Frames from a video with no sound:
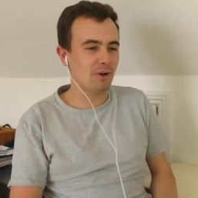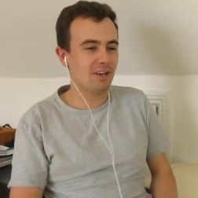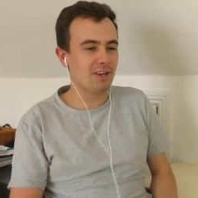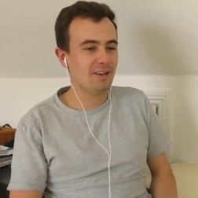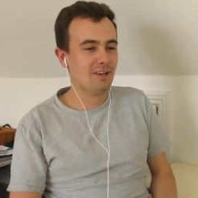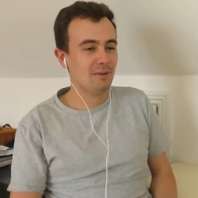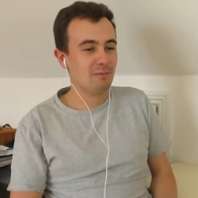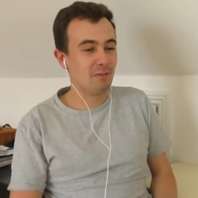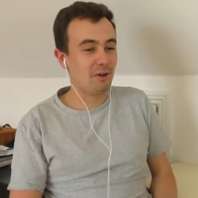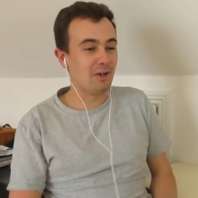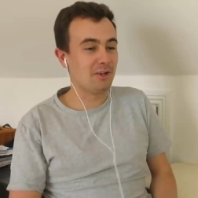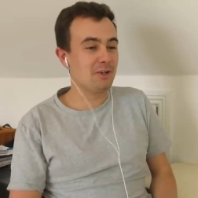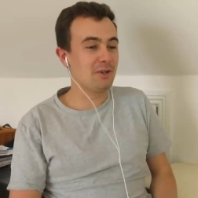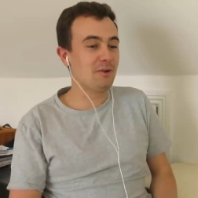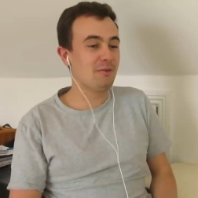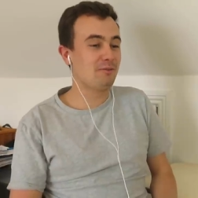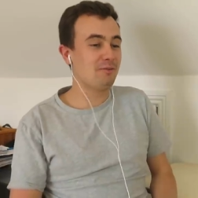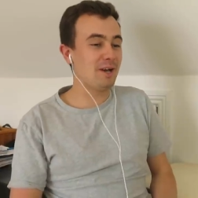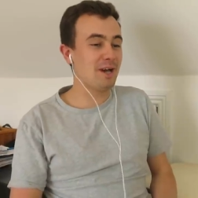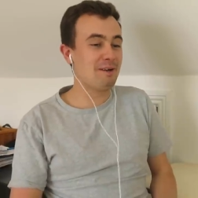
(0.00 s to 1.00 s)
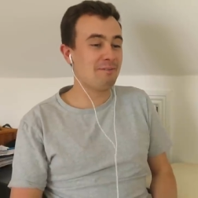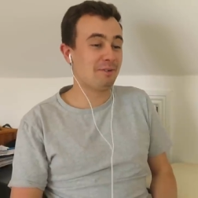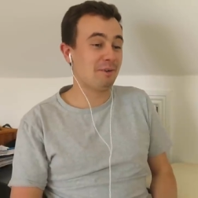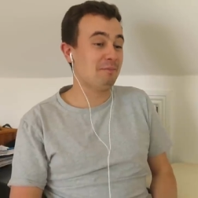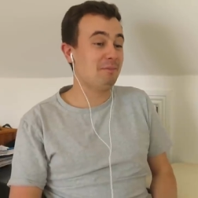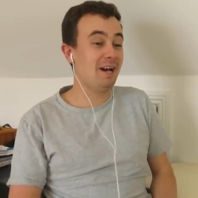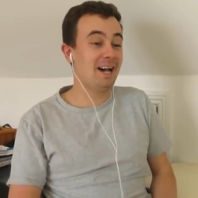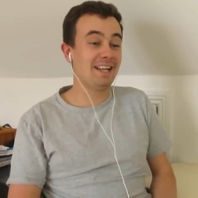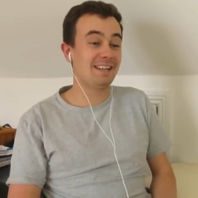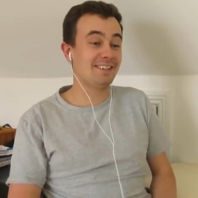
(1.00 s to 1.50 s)
my new
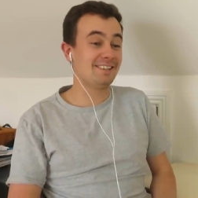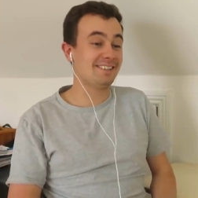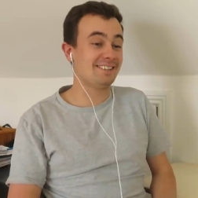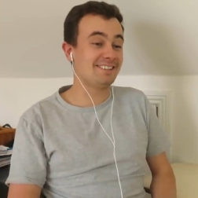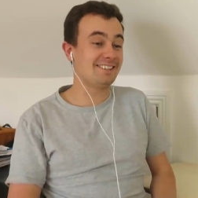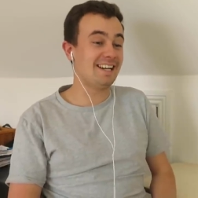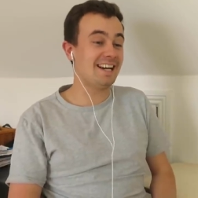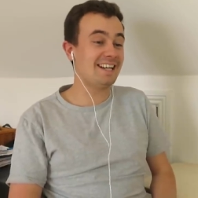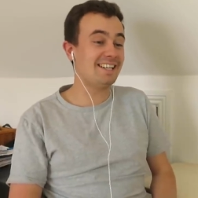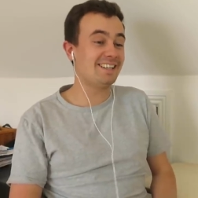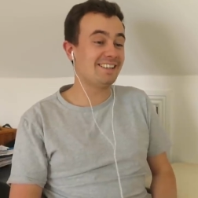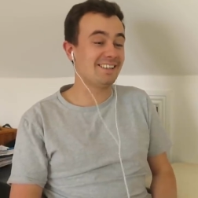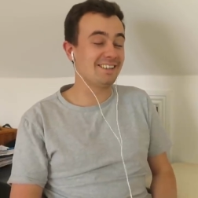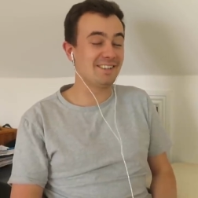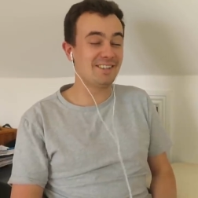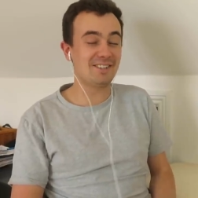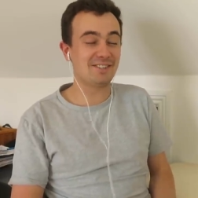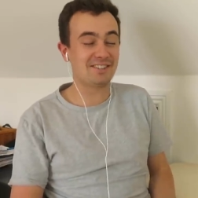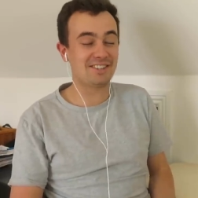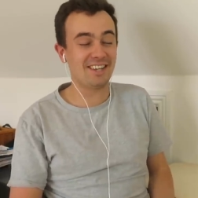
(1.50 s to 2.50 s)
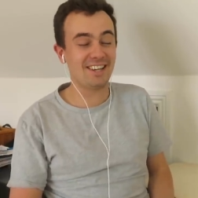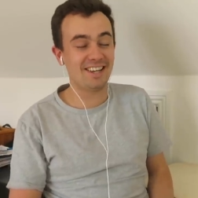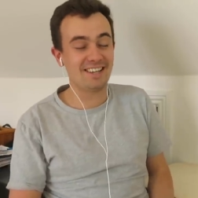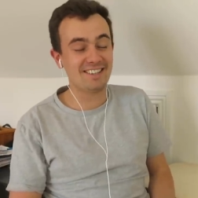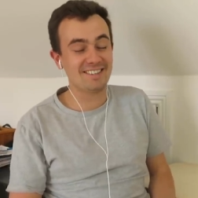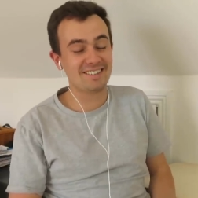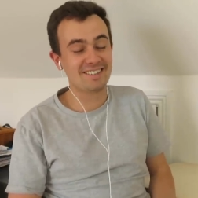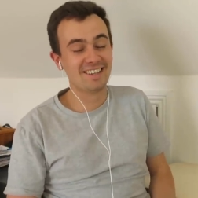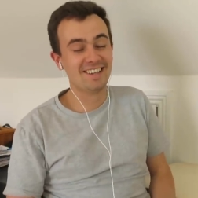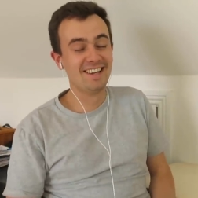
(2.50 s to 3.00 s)
favourite man in the saddle these
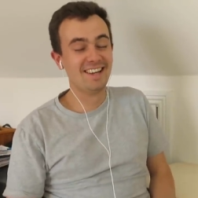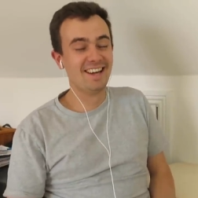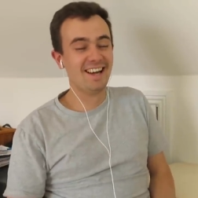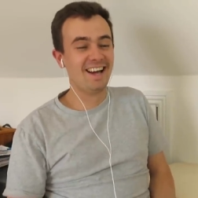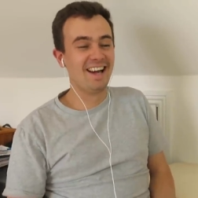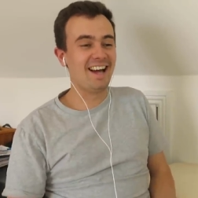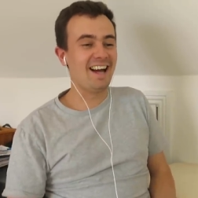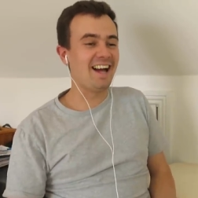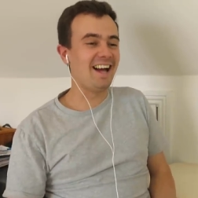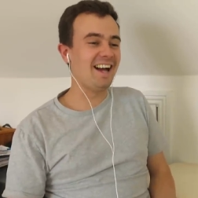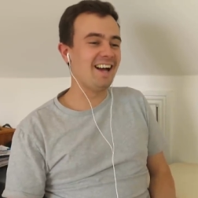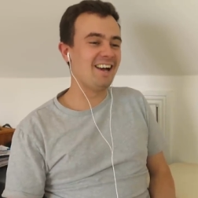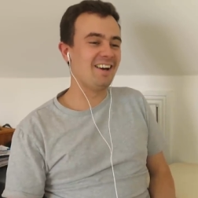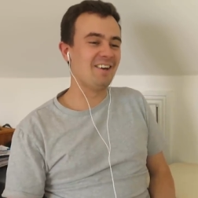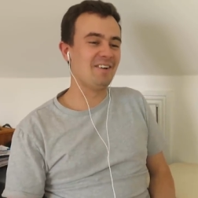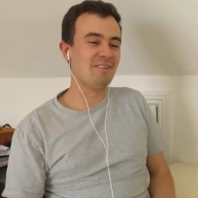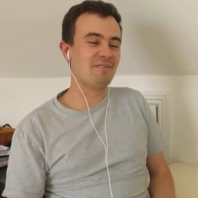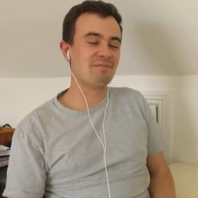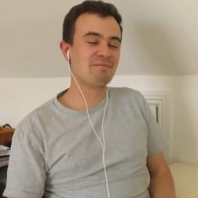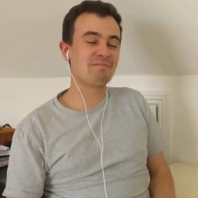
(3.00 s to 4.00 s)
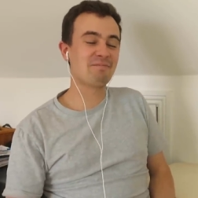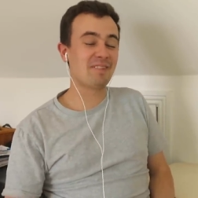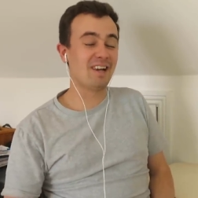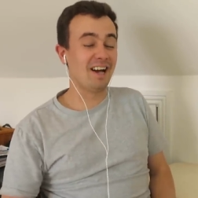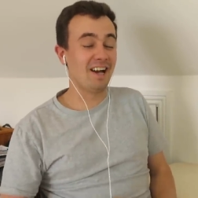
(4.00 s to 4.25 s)
days. I